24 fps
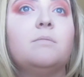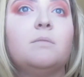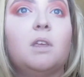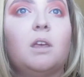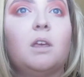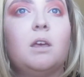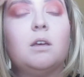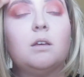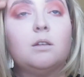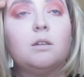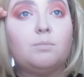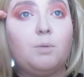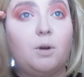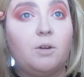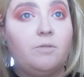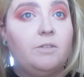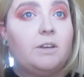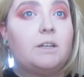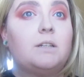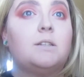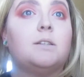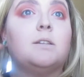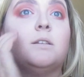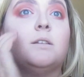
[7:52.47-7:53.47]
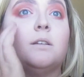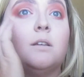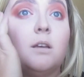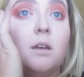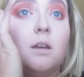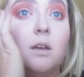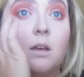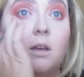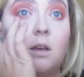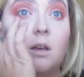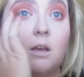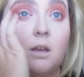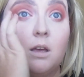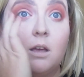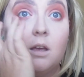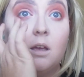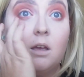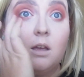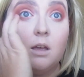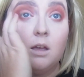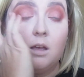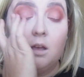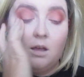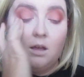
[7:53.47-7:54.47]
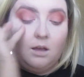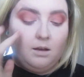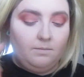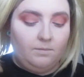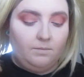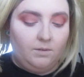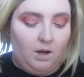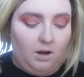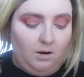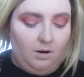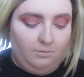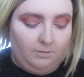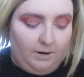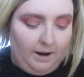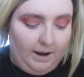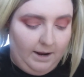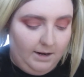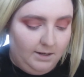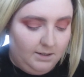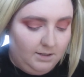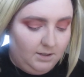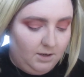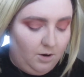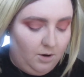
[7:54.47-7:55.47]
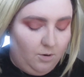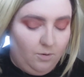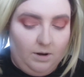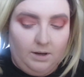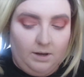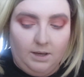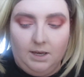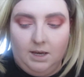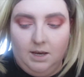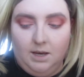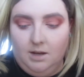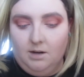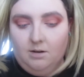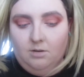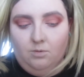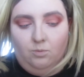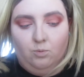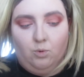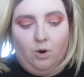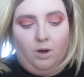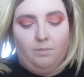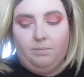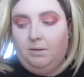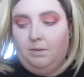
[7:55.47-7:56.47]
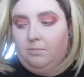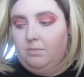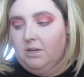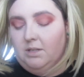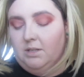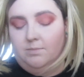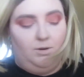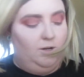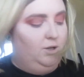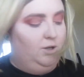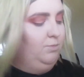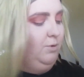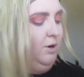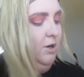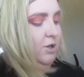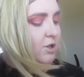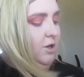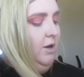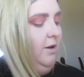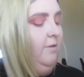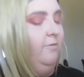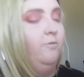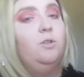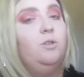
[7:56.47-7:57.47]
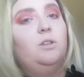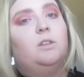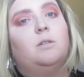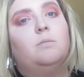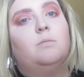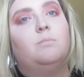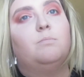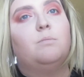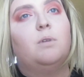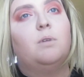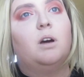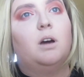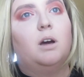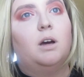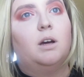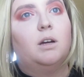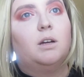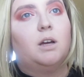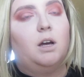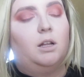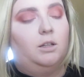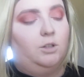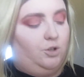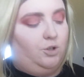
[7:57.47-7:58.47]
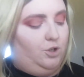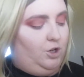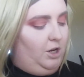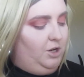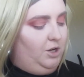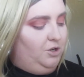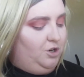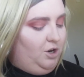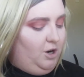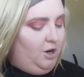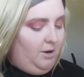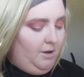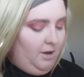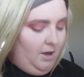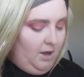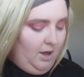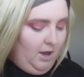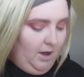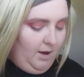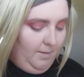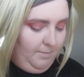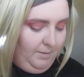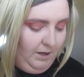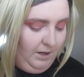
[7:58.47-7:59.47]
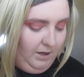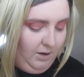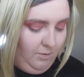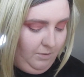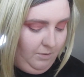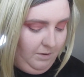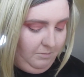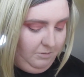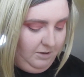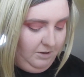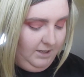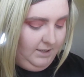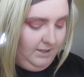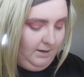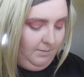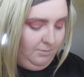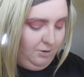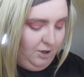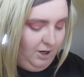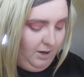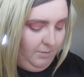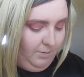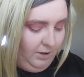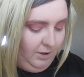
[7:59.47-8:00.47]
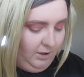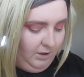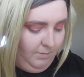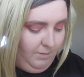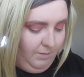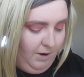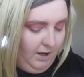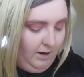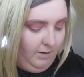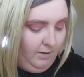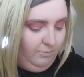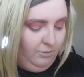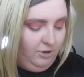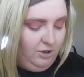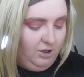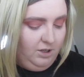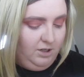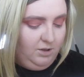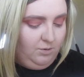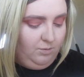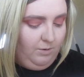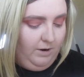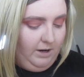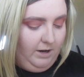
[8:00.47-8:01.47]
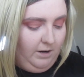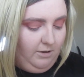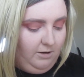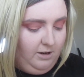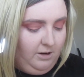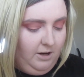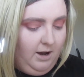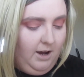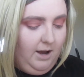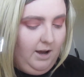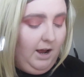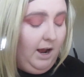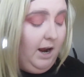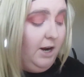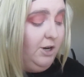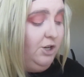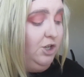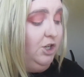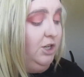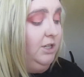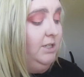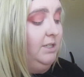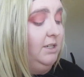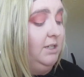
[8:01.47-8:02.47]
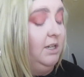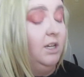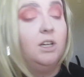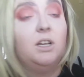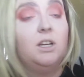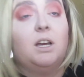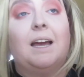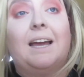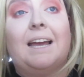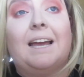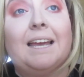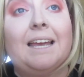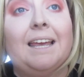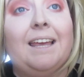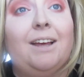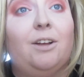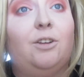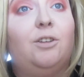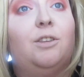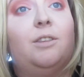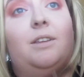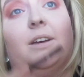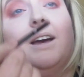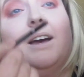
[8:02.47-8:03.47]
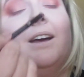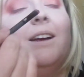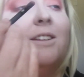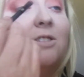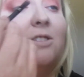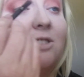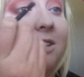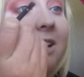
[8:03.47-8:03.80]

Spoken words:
And perfect. Alright, so again, wiping my smudge brush off with the color changer. I'm going to go in with the shade I put on the bottom, which is Ready or Yacht. I just killed the edge of